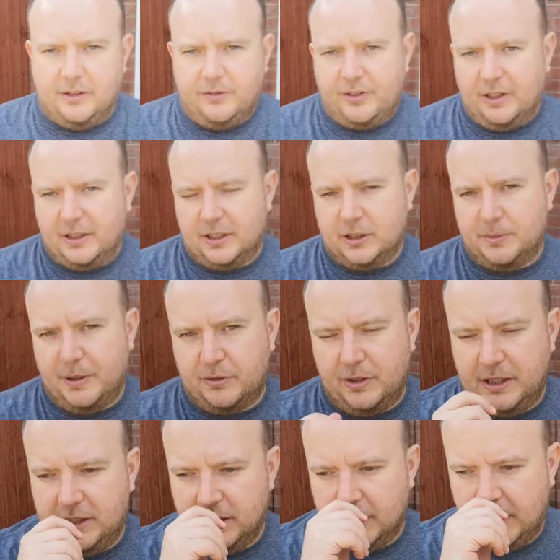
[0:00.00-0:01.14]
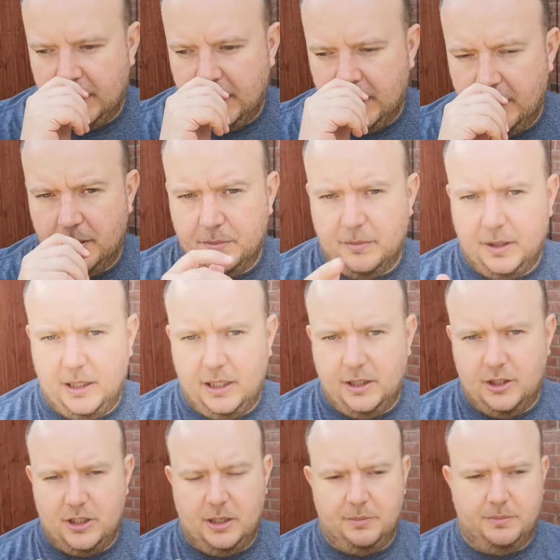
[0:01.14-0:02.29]
I found that smell recently in
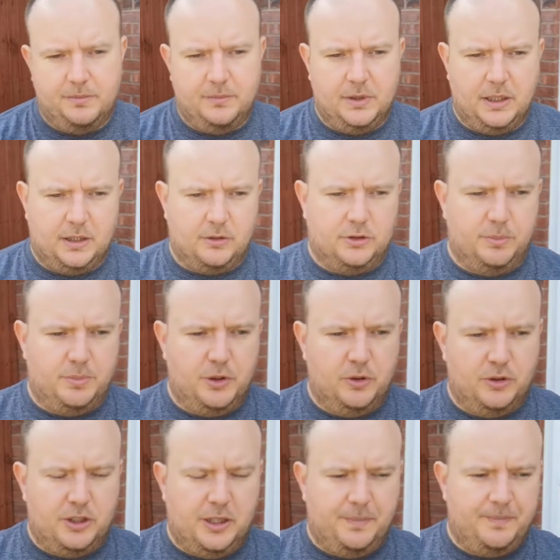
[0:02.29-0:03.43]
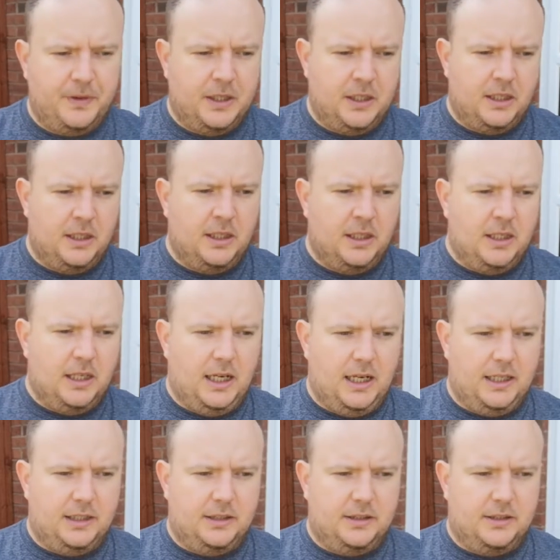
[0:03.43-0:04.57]
the gym. I go to Pure Gym,
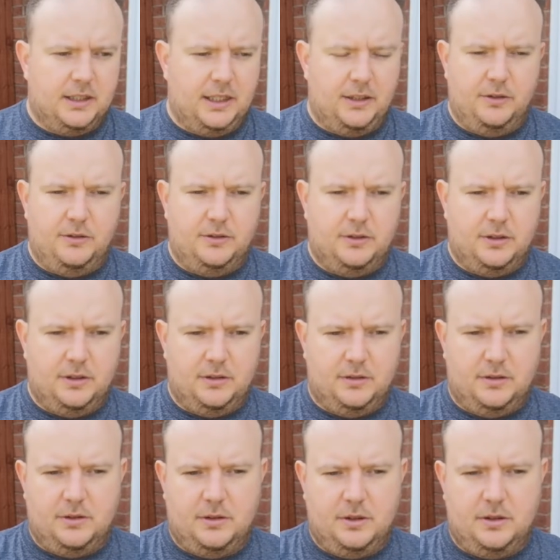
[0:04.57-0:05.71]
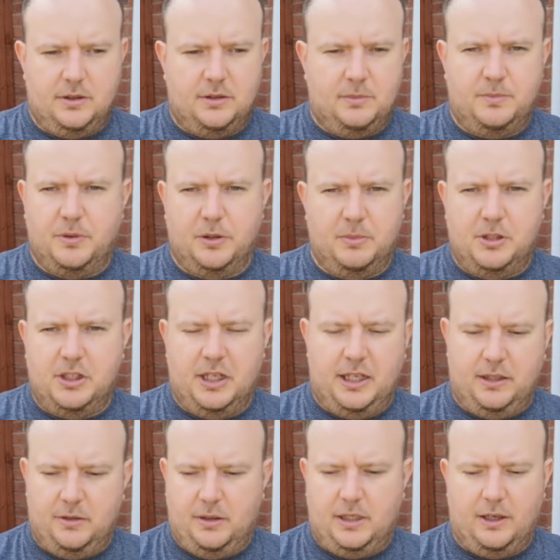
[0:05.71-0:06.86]
and I put the
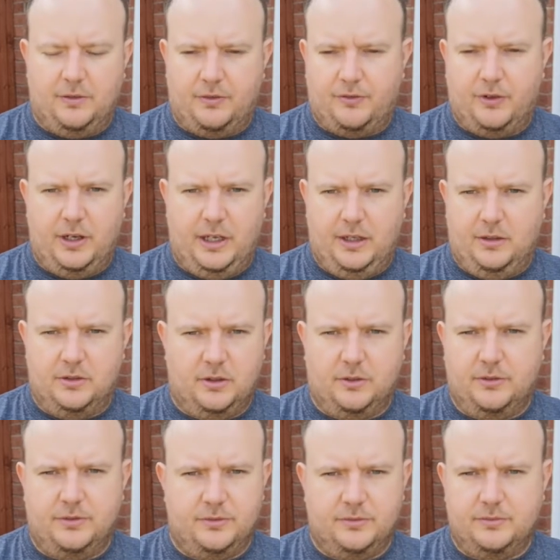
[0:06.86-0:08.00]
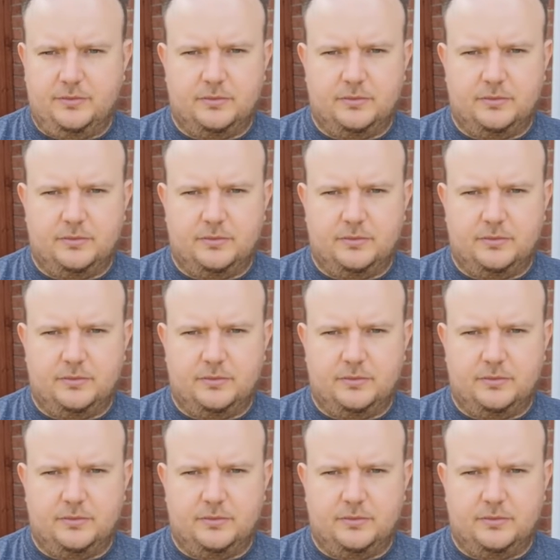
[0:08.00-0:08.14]
machine, you get free sort of